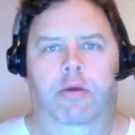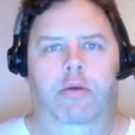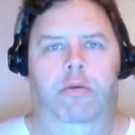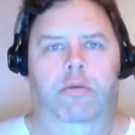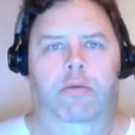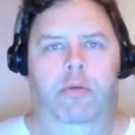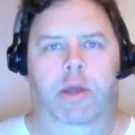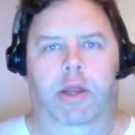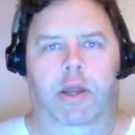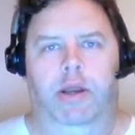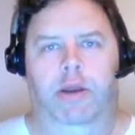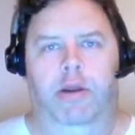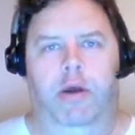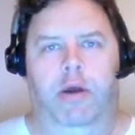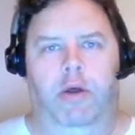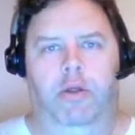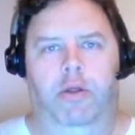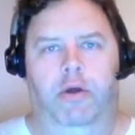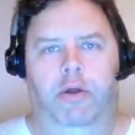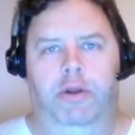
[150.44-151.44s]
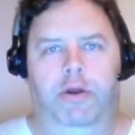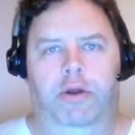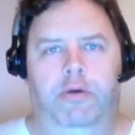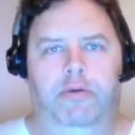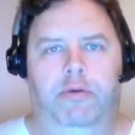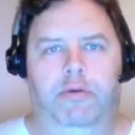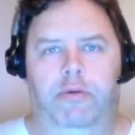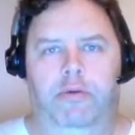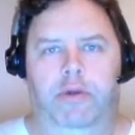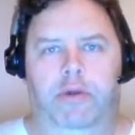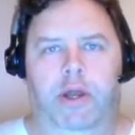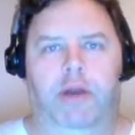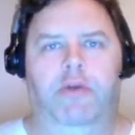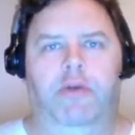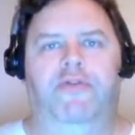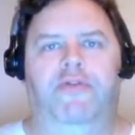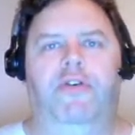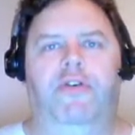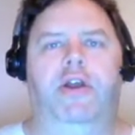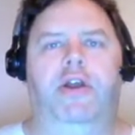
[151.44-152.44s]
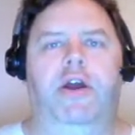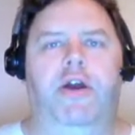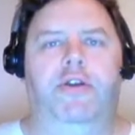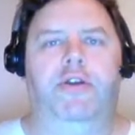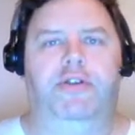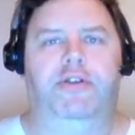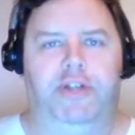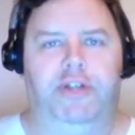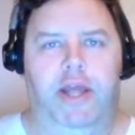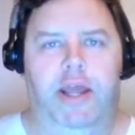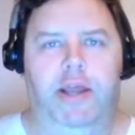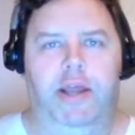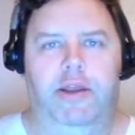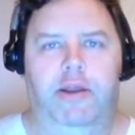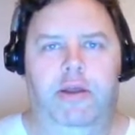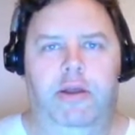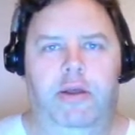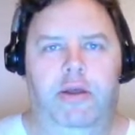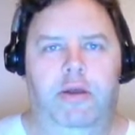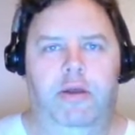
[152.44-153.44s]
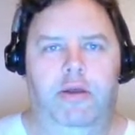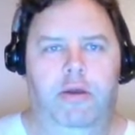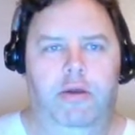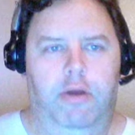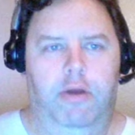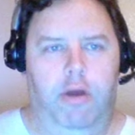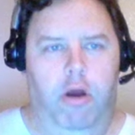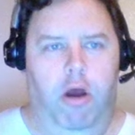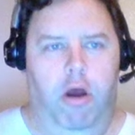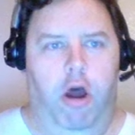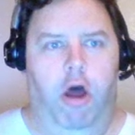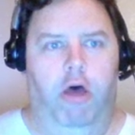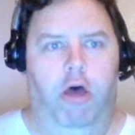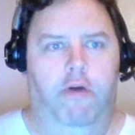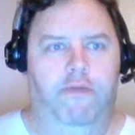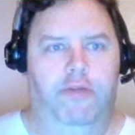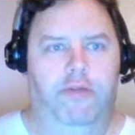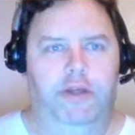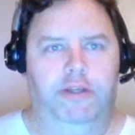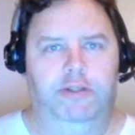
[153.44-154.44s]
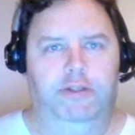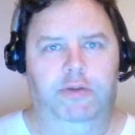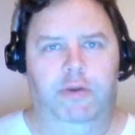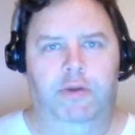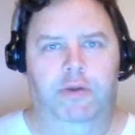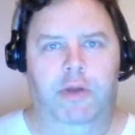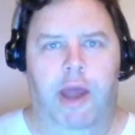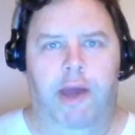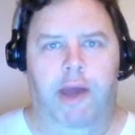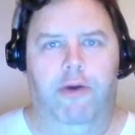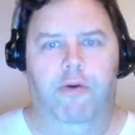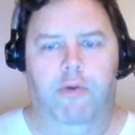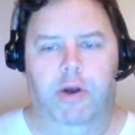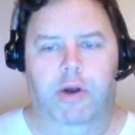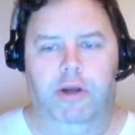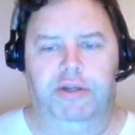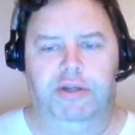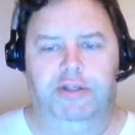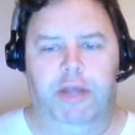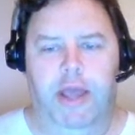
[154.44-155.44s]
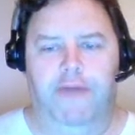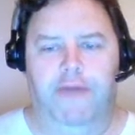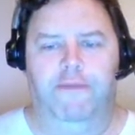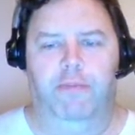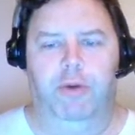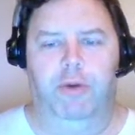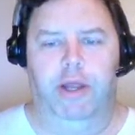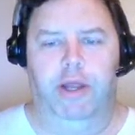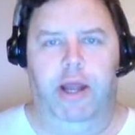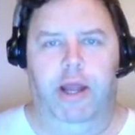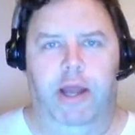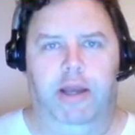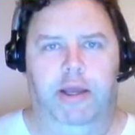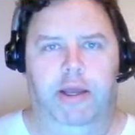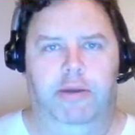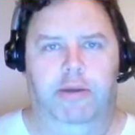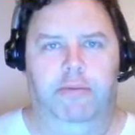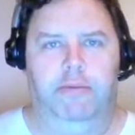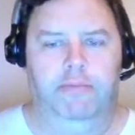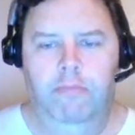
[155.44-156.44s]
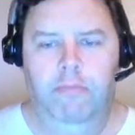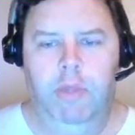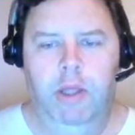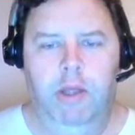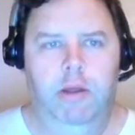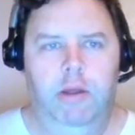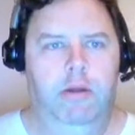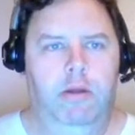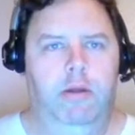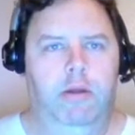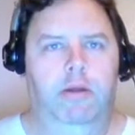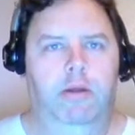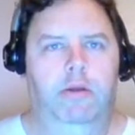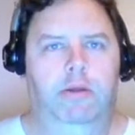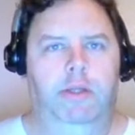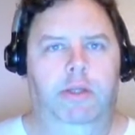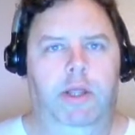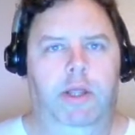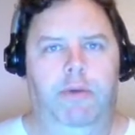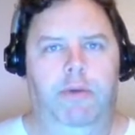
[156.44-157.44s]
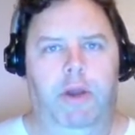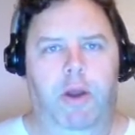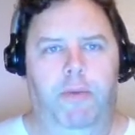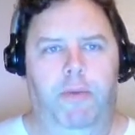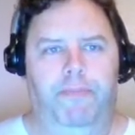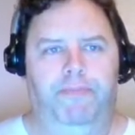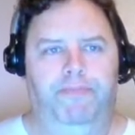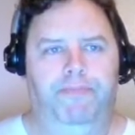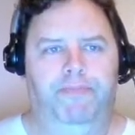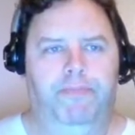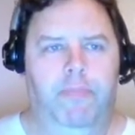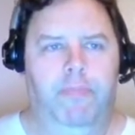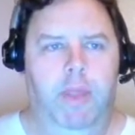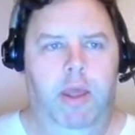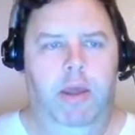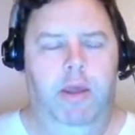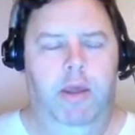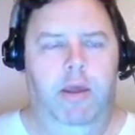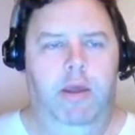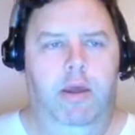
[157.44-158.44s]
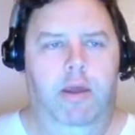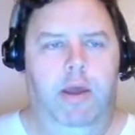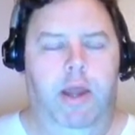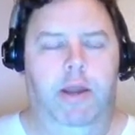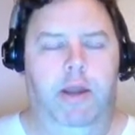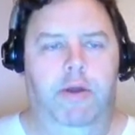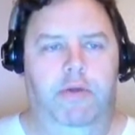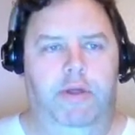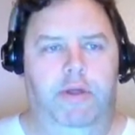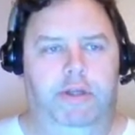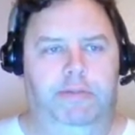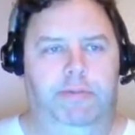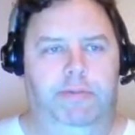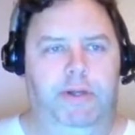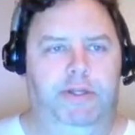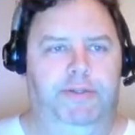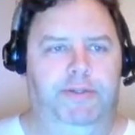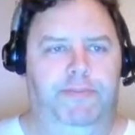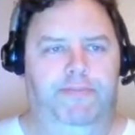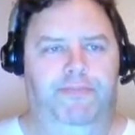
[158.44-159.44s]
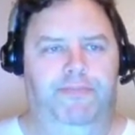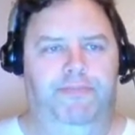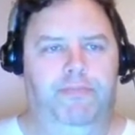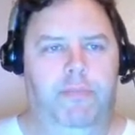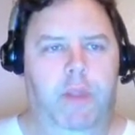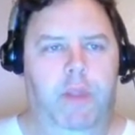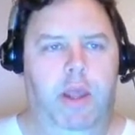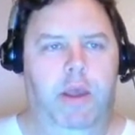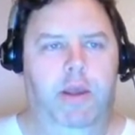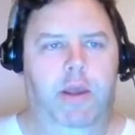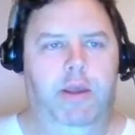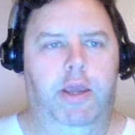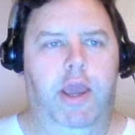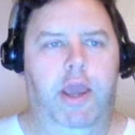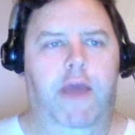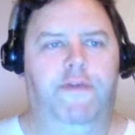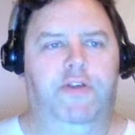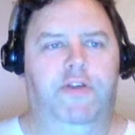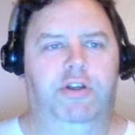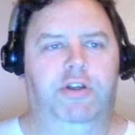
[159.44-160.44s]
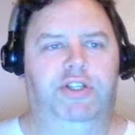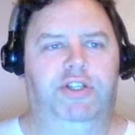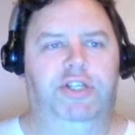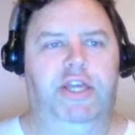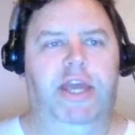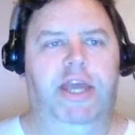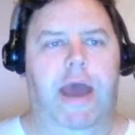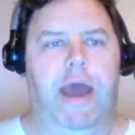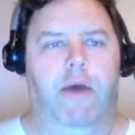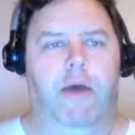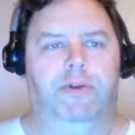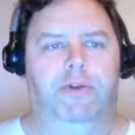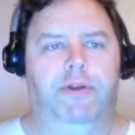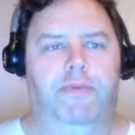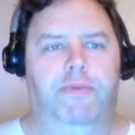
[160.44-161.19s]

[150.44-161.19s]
And although I don't fully understand all of this, how it works, I have a pretty good idea. Here we go. I know this much. You have your C out.